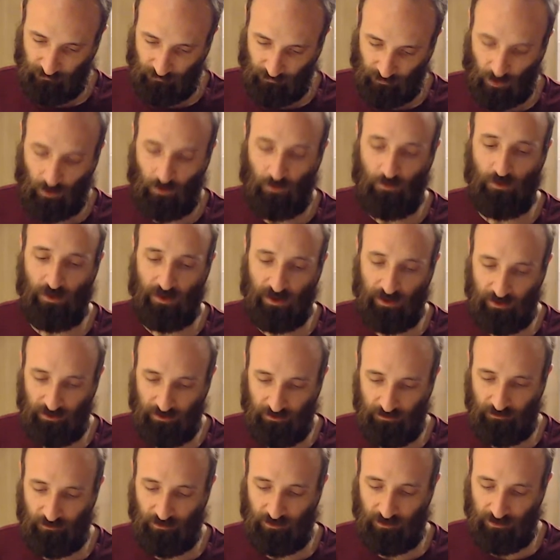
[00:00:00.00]

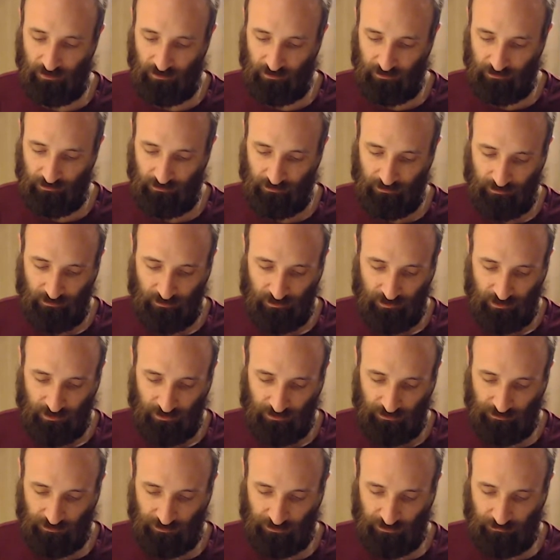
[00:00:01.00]
Okay.
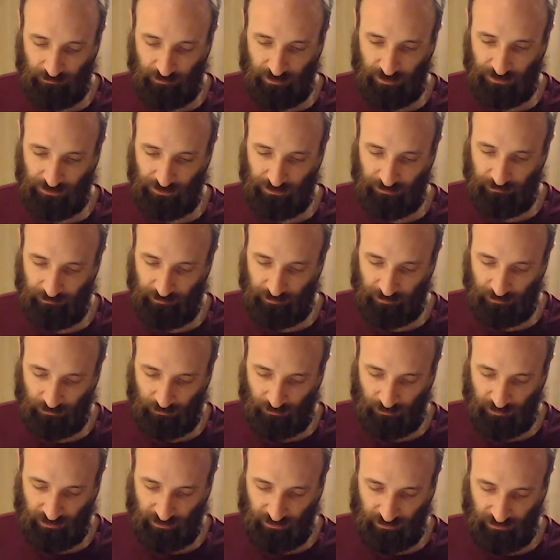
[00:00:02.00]
Using the bishop and
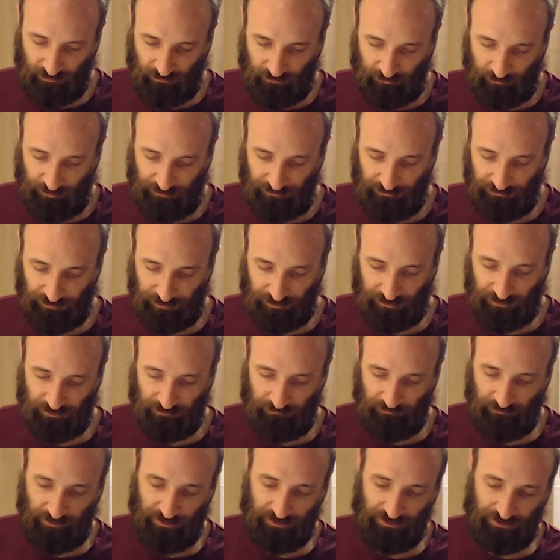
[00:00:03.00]
queen, queen, rook,
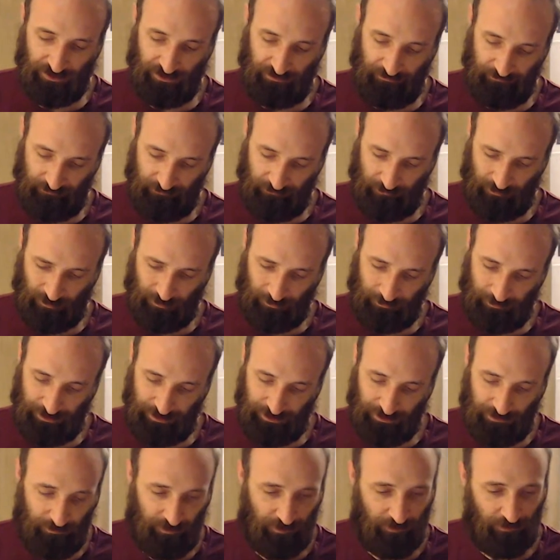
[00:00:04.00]
and bishop, or
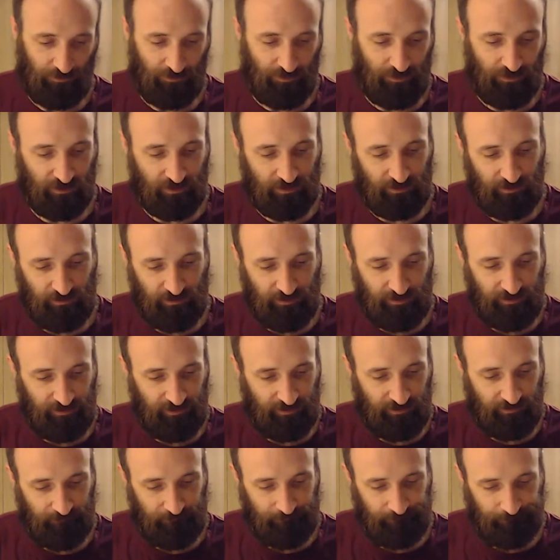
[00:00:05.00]
bishop and rook. I like that.